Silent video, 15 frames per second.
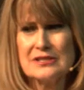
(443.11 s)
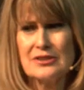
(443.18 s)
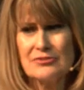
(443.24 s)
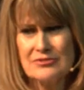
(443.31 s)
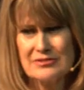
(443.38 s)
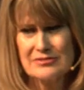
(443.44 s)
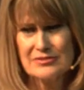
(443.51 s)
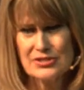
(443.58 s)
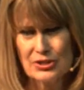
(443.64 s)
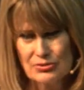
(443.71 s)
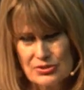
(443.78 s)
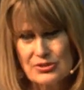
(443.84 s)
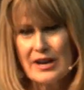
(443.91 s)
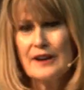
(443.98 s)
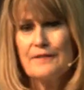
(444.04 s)
don't don't
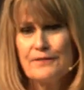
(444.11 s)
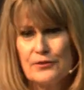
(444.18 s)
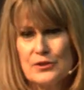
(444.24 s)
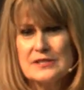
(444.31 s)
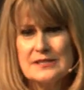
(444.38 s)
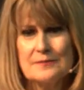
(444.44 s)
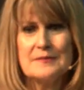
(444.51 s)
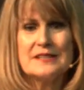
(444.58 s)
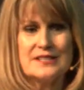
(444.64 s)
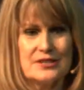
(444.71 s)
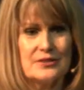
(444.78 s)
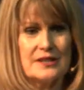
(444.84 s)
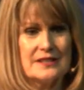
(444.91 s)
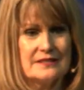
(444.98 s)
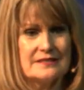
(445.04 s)
try to force them into
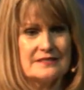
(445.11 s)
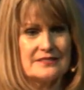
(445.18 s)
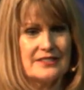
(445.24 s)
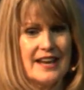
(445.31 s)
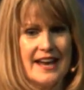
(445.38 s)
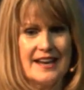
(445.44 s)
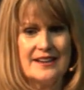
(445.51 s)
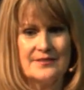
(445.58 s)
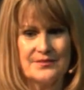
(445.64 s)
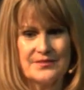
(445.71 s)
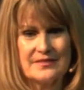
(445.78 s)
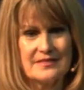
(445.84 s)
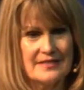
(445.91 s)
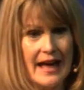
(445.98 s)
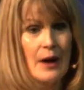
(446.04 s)
it okay
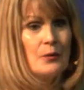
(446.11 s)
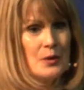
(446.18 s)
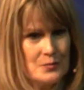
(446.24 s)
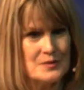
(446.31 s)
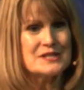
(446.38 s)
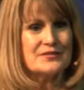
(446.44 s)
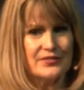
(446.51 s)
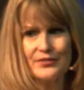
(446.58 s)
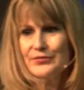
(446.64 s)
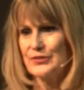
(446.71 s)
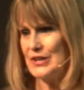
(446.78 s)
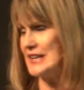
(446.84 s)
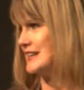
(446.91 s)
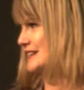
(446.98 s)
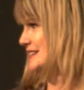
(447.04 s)
that one was for
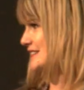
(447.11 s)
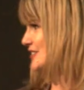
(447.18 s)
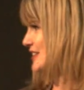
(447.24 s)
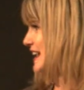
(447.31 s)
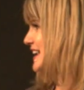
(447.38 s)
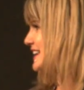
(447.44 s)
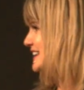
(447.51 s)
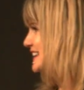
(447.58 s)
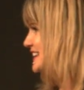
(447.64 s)
free okay